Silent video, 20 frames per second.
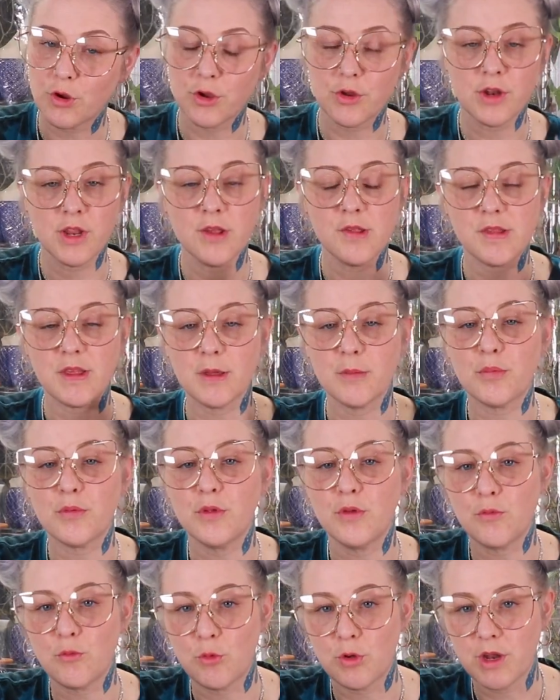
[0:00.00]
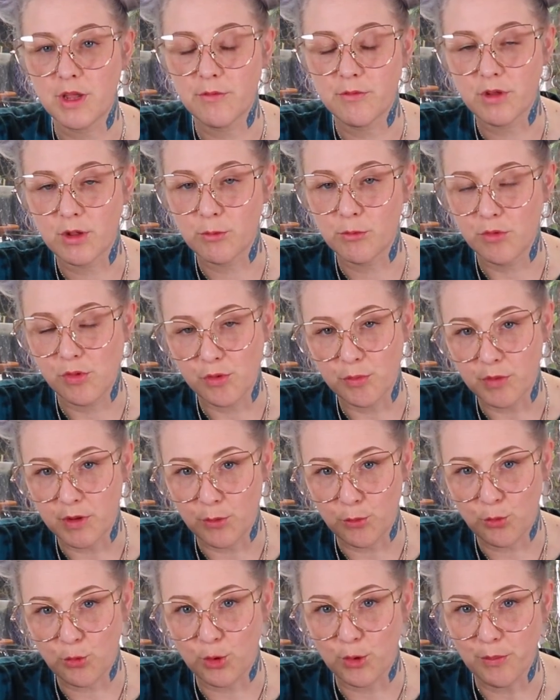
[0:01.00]
a good example of what I've done with some
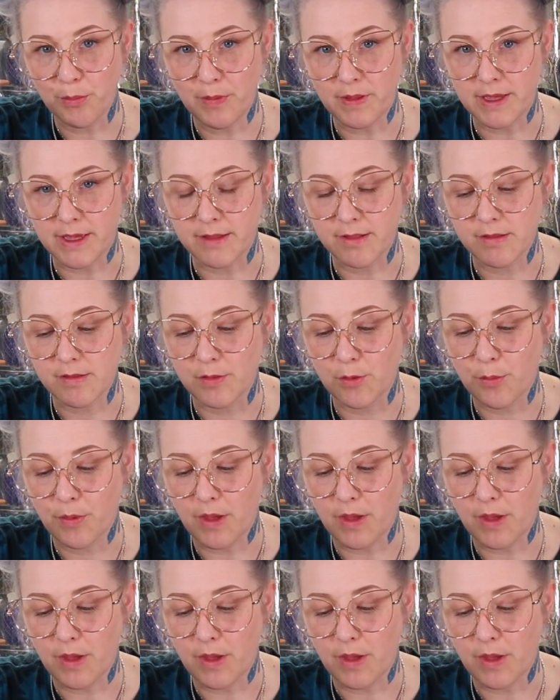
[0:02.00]
import plants in the